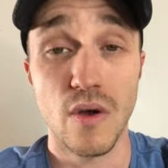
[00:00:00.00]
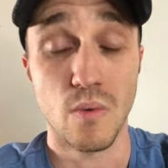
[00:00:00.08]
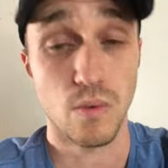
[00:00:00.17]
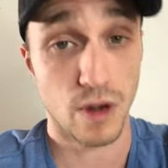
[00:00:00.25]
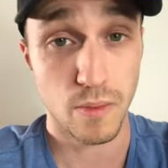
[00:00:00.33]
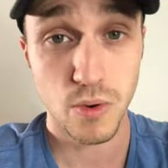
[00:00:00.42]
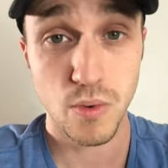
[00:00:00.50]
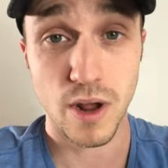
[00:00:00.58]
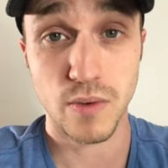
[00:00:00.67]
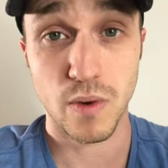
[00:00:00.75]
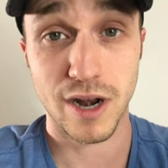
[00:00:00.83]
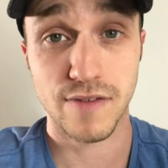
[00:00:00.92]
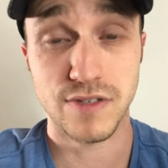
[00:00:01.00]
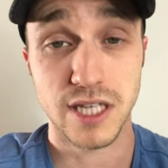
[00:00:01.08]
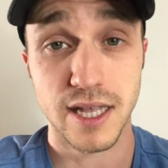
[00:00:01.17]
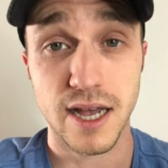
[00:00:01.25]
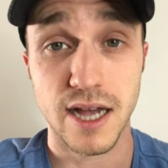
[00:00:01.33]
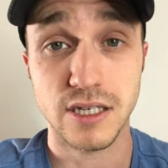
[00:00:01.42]
number one, what I've
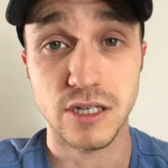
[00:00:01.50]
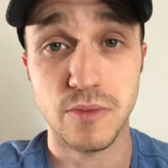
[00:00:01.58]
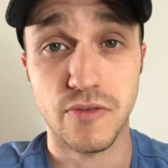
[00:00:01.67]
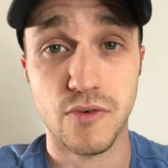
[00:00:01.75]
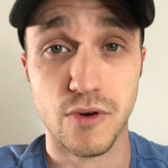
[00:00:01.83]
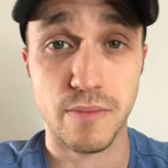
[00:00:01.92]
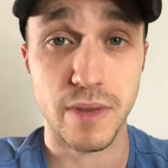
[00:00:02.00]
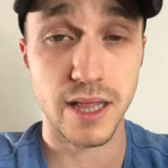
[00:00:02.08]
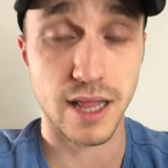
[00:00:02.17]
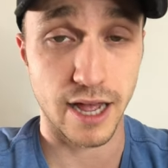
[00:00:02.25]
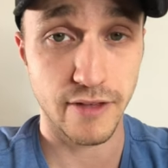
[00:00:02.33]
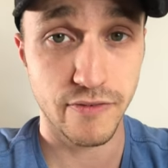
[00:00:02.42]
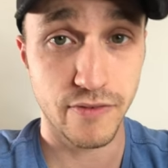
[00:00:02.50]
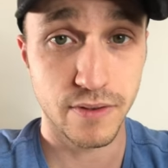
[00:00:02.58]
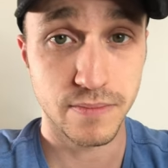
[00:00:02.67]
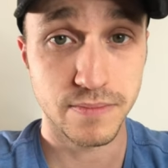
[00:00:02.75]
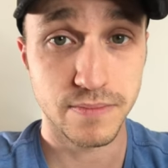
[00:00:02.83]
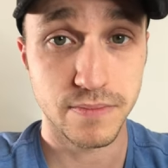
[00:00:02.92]
seen God do before in my life,
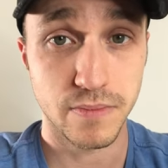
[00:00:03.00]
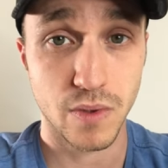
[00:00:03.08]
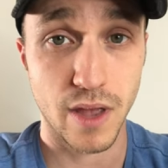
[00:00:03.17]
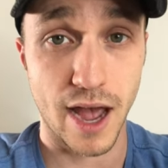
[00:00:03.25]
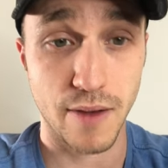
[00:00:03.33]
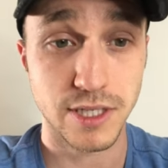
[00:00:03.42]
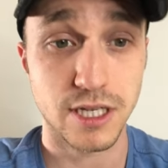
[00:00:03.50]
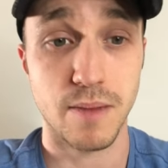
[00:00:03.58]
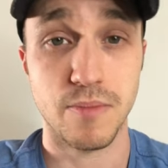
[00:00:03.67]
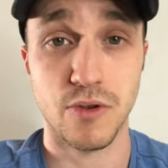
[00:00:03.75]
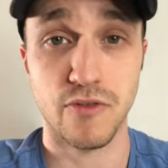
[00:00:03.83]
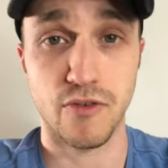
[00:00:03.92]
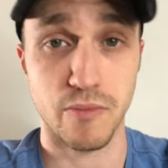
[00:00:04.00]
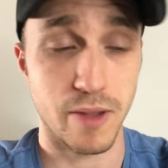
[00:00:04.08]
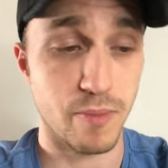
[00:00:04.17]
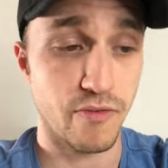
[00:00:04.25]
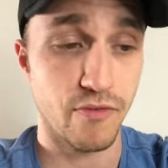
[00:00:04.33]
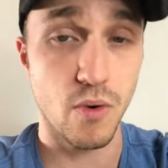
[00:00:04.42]
how He's come through for
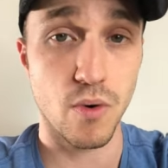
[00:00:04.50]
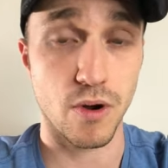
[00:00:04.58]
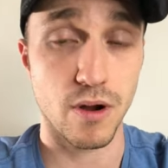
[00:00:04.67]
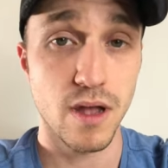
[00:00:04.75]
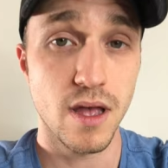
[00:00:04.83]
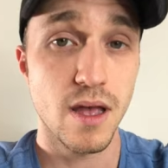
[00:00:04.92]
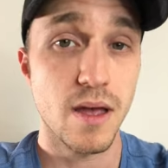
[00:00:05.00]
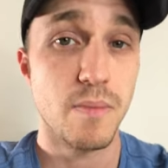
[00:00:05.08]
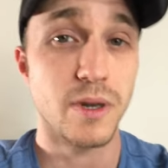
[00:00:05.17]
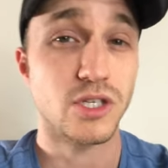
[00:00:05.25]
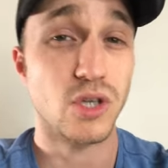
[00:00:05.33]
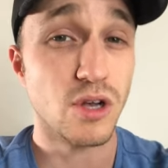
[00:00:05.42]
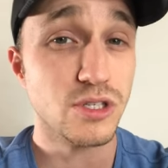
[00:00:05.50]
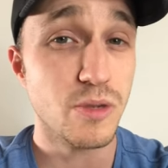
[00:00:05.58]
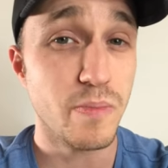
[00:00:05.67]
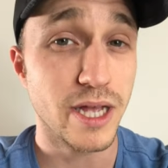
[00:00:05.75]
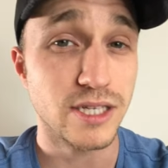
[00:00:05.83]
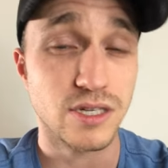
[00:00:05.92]
me before, but it's also
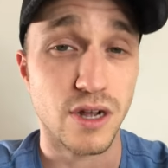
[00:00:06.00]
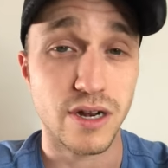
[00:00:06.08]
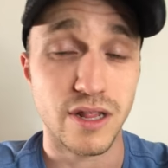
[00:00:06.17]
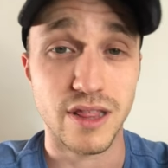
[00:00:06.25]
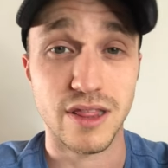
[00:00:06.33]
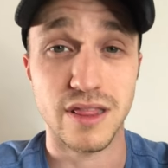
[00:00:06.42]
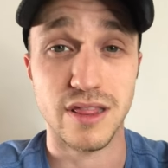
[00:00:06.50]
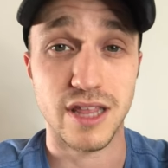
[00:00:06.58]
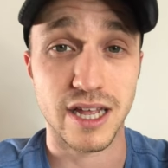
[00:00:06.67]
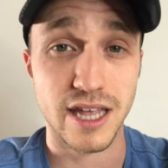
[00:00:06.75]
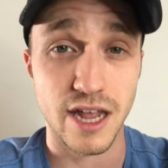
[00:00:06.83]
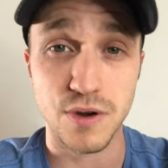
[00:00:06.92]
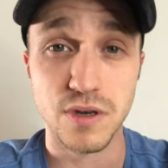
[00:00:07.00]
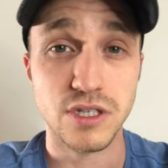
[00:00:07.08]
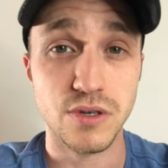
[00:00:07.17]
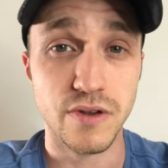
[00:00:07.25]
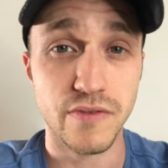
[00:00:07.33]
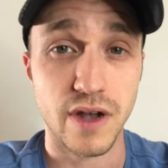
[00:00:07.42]
based on the
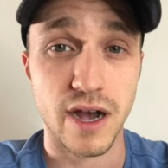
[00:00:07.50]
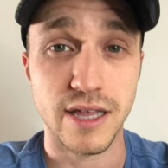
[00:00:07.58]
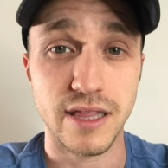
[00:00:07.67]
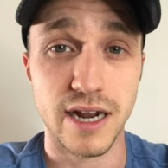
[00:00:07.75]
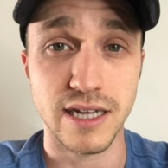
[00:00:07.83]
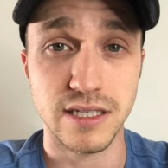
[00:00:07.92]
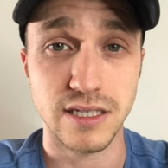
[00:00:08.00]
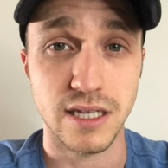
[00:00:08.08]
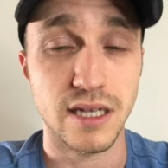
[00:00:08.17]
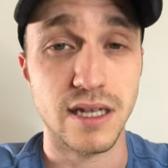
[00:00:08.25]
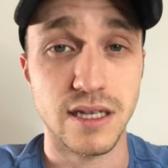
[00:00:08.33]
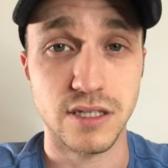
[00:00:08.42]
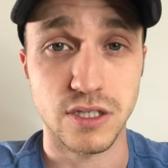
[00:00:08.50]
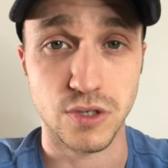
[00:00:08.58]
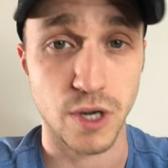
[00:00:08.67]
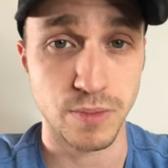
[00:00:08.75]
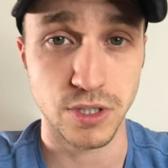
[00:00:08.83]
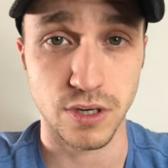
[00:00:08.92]
character of God that I see in
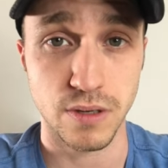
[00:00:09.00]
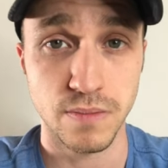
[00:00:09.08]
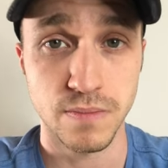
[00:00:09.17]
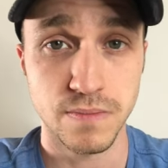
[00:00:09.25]
Scripture.